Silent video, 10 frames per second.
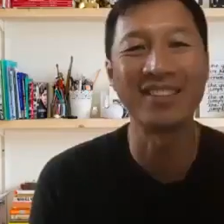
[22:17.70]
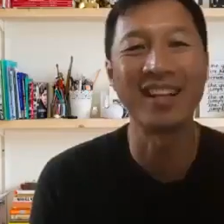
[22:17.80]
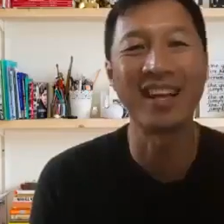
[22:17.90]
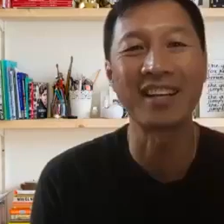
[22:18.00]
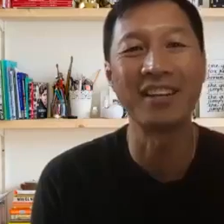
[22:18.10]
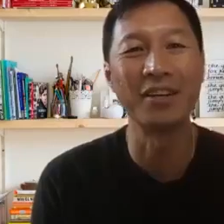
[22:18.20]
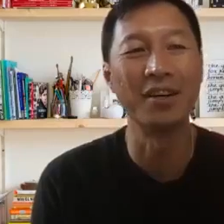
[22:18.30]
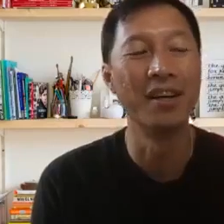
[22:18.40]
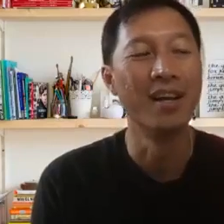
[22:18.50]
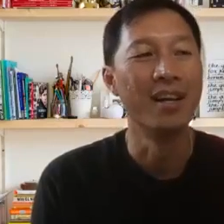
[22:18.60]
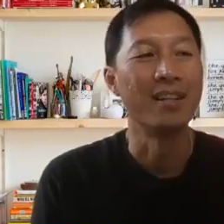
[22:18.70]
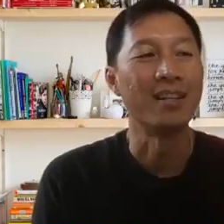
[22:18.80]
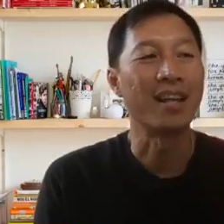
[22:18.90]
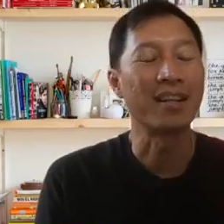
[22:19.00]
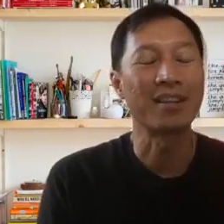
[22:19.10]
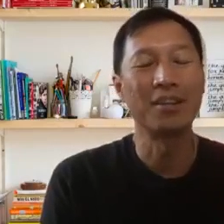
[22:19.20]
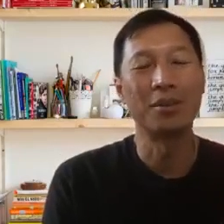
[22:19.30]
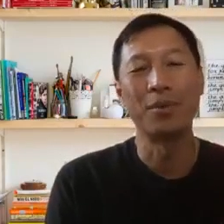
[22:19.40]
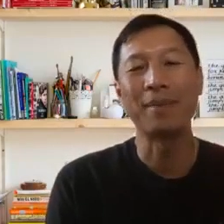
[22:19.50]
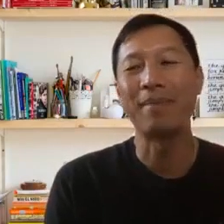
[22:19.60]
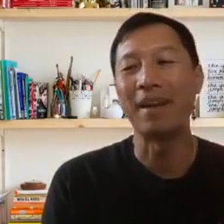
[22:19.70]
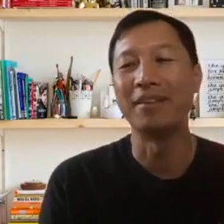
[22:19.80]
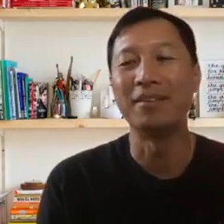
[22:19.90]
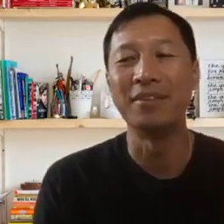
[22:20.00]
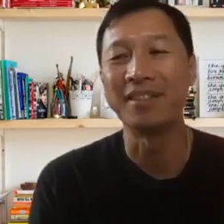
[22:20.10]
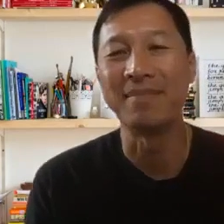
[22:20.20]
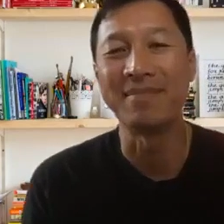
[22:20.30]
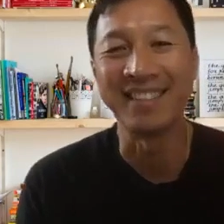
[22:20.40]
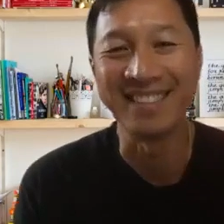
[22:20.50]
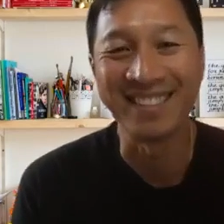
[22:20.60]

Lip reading: of like a little ring bearer or something.